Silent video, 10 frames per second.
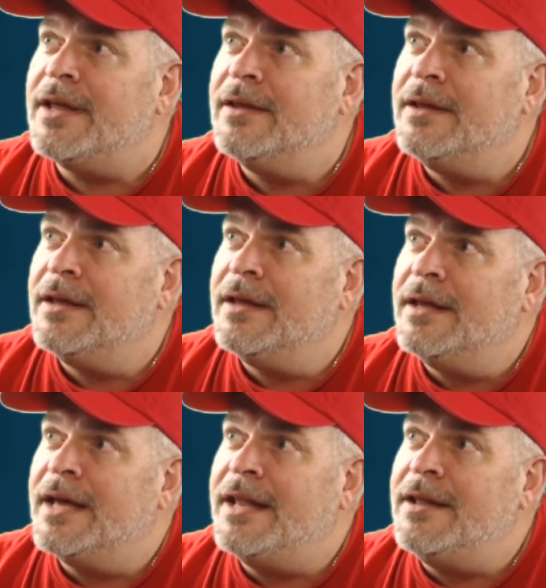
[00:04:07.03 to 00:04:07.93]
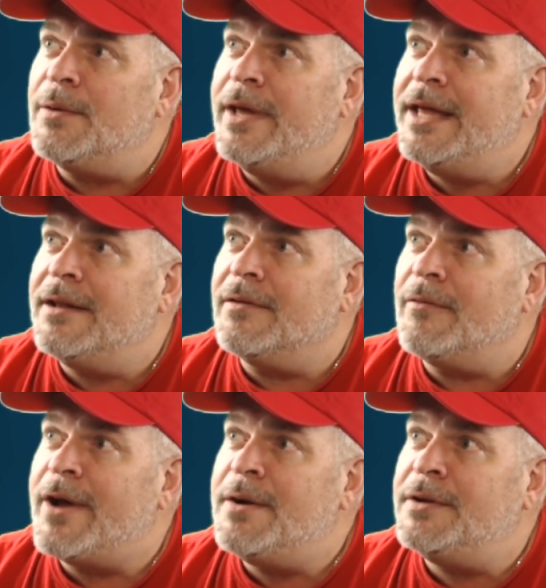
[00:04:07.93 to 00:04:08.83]
And it'll hit
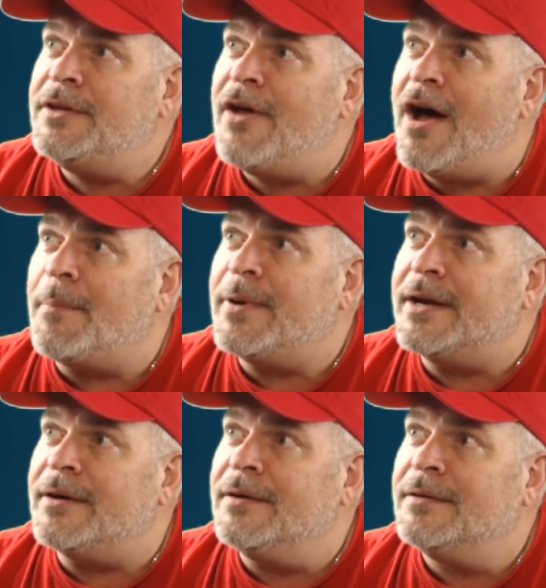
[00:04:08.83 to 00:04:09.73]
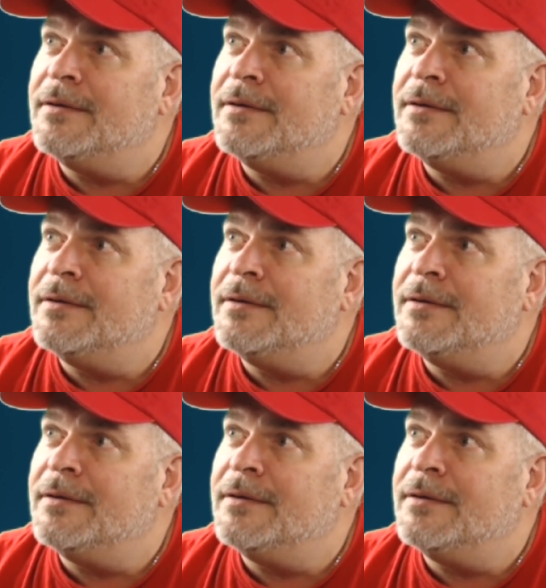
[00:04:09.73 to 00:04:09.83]
right on the top here.